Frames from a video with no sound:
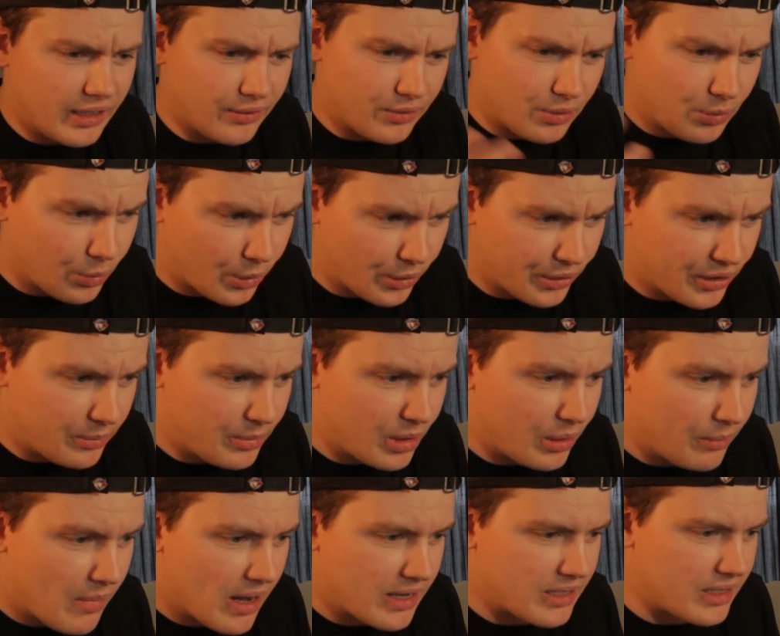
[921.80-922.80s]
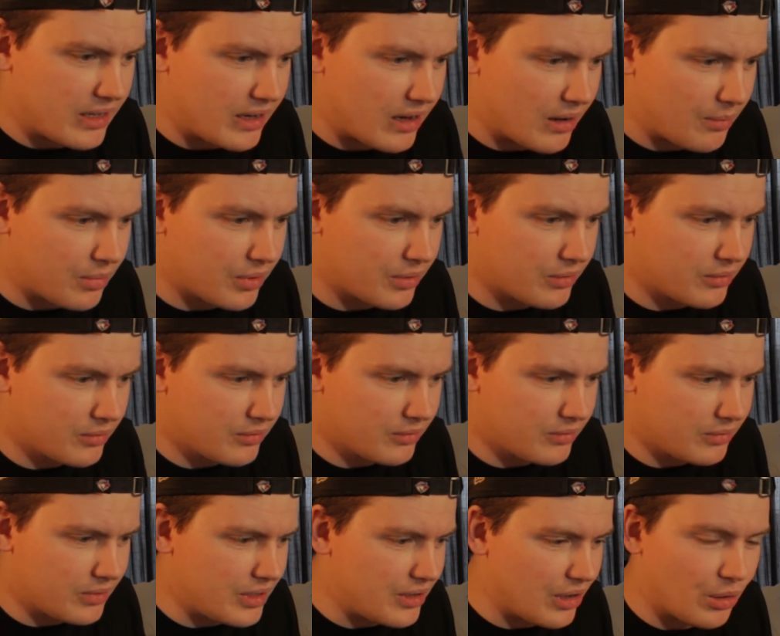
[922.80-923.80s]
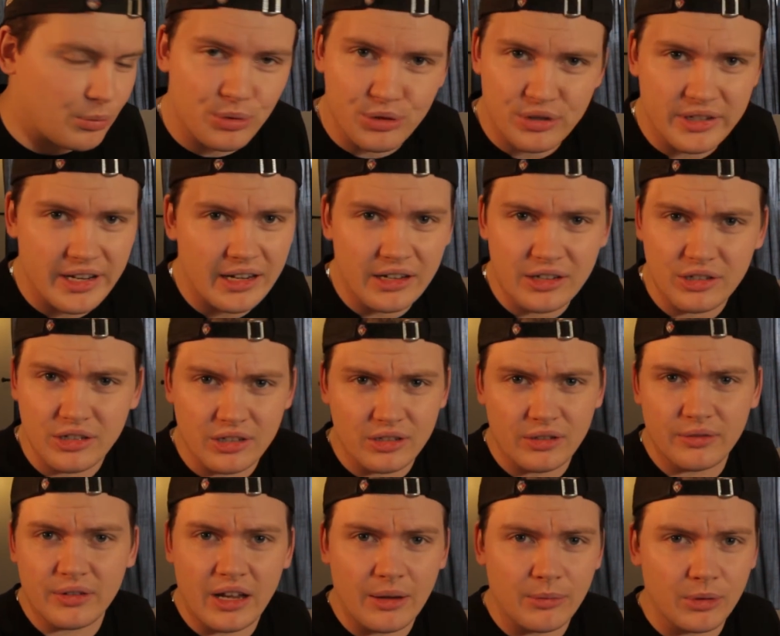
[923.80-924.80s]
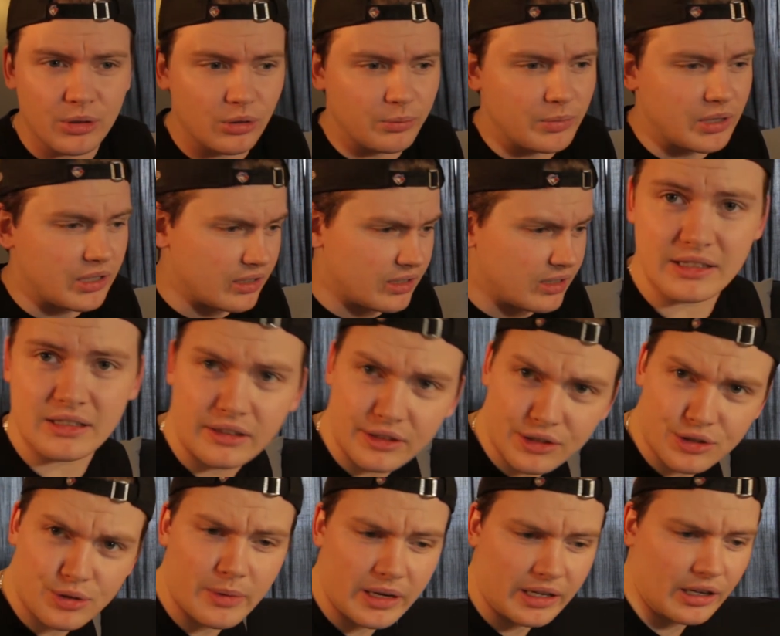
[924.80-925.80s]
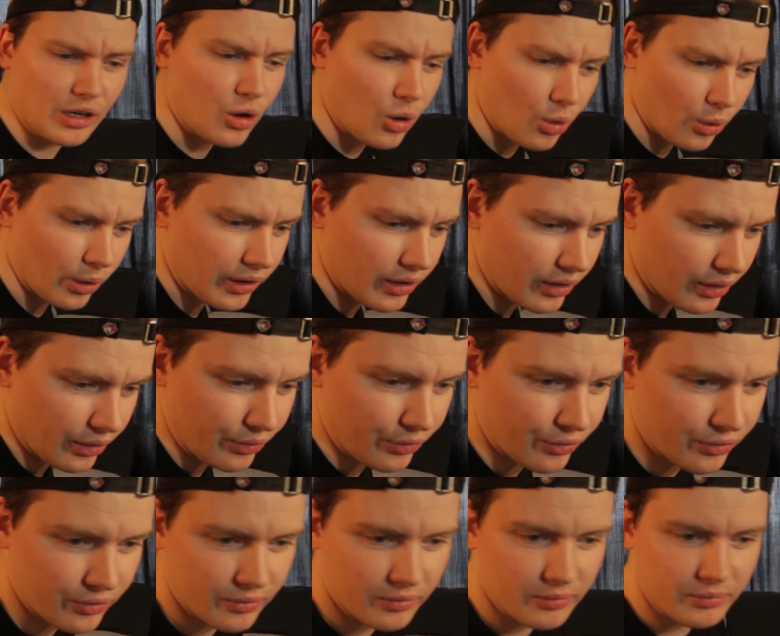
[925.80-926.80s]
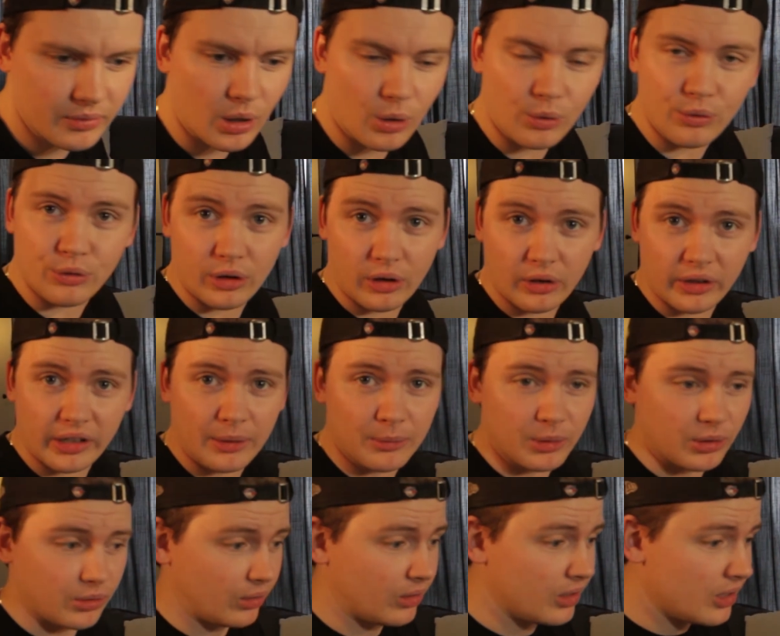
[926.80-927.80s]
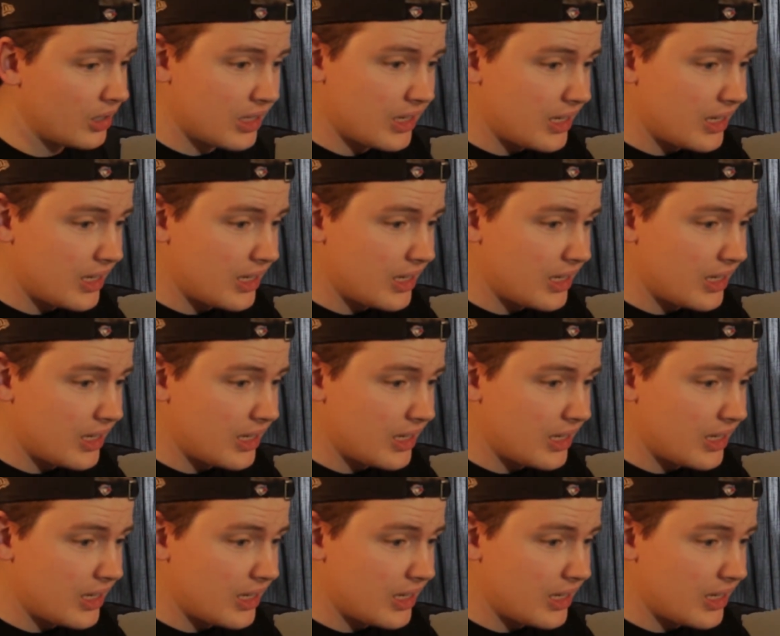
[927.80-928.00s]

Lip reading: have to worry about messing up, percentages of chemical, because as long as you make a quart of overall chemical,